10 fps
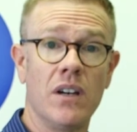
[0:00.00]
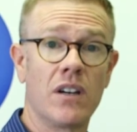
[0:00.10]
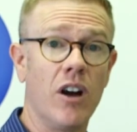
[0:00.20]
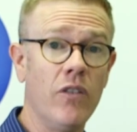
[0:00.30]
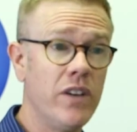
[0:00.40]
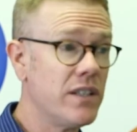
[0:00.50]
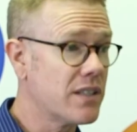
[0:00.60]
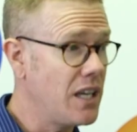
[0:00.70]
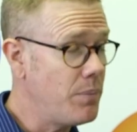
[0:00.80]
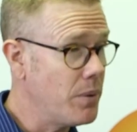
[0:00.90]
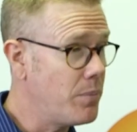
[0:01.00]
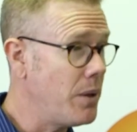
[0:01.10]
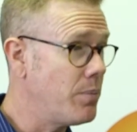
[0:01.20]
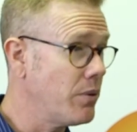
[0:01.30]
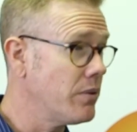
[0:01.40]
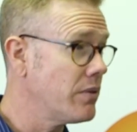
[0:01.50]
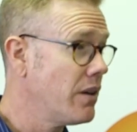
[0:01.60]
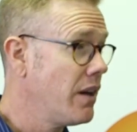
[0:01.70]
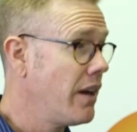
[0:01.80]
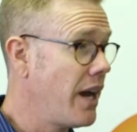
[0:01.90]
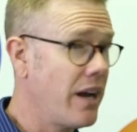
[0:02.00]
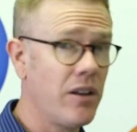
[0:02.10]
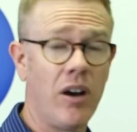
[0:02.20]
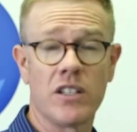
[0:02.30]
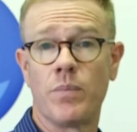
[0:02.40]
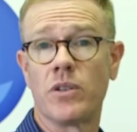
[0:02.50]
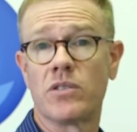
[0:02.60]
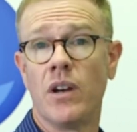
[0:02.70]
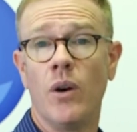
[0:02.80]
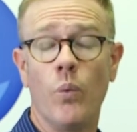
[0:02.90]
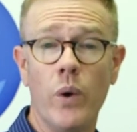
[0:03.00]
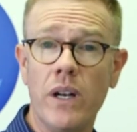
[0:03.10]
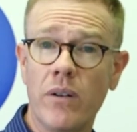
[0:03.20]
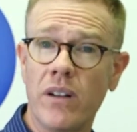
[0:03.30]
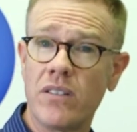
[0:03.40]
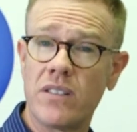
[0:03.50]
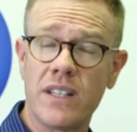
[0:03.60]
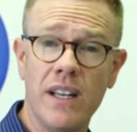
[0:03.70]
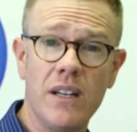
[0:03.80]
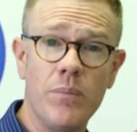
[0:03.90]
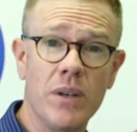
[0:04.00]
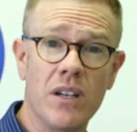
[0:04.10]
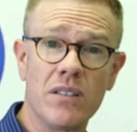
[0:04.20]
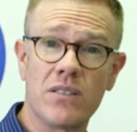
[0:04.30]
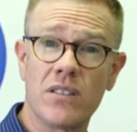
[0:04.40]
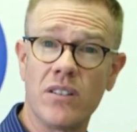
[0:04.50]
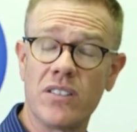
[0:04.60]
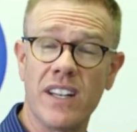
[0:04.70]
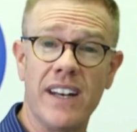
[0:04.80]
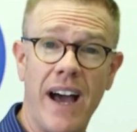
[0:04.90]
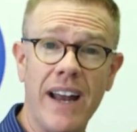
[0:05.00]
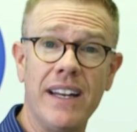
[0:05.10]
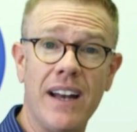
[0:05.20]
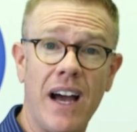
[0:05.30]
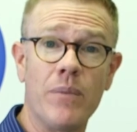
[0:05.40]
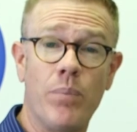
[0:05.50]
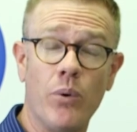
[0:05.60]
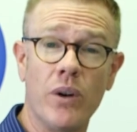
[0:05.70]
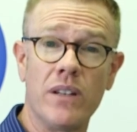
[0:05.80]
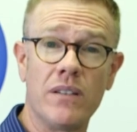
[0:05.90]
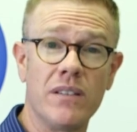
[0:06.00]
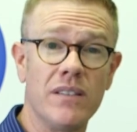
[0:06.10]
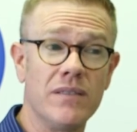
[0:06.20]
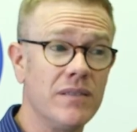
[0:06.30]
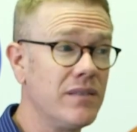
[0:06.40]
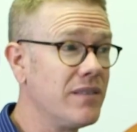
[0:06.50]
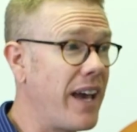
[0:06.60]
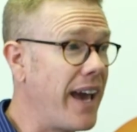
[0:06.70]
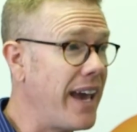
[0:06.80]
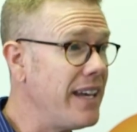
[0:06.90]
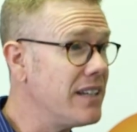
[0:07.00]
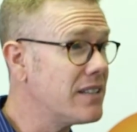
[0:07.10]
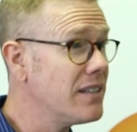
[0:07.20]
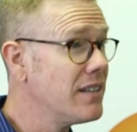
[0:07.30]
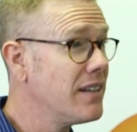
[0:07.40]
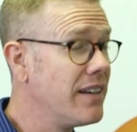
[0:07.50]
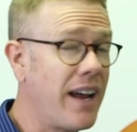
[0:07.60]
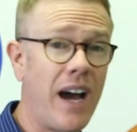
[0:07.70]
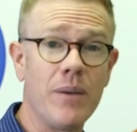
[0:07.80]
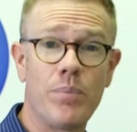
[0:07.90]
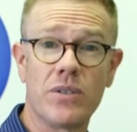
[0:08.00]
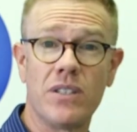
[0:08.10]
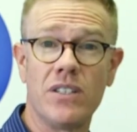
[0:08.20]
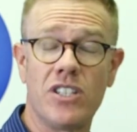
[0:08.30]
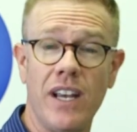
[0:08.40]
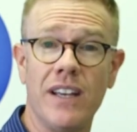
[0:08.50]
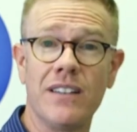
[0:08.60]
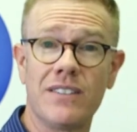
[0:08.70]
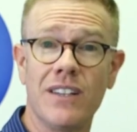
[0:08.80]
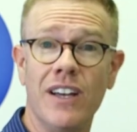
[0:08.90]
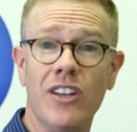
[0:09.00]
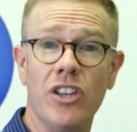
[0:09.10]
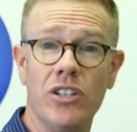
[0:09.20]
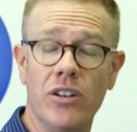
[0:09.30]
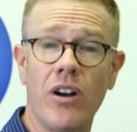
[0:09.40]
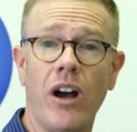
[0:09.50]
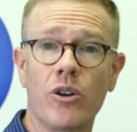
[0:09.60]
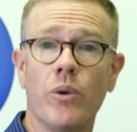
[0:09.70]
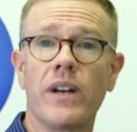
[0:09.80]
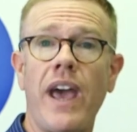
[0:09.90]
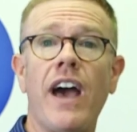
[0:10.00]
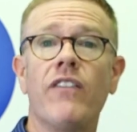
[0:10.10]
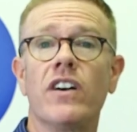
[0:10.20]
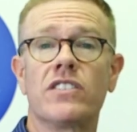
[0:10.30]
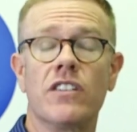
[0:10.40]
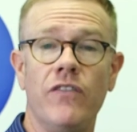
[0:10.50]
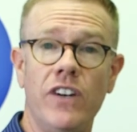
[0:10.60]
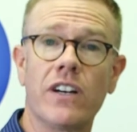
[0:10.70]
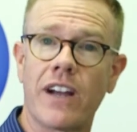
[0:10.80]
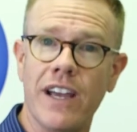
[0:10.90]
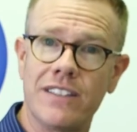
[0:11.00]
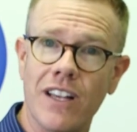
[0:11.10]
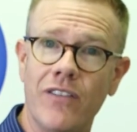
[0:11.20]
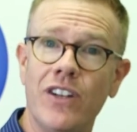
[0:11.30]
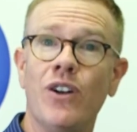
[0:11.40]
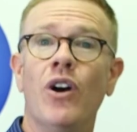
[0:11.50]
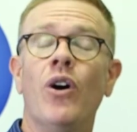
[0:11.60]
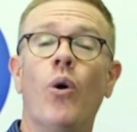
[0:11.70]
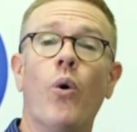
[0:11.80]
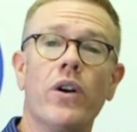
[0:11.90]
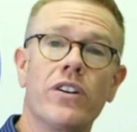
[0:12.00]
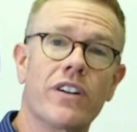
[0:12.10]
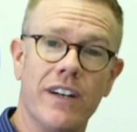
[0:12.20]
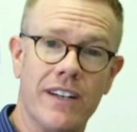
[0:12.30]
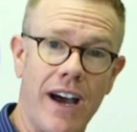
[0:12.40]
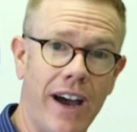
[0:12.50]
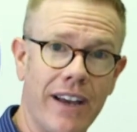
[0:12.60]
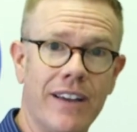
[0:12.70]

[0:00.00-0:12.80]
COVID is keeping people out of the hospitals. We don't understand it because there's a 99.89% chance that you're not going to have a severe case of it or you're going to die.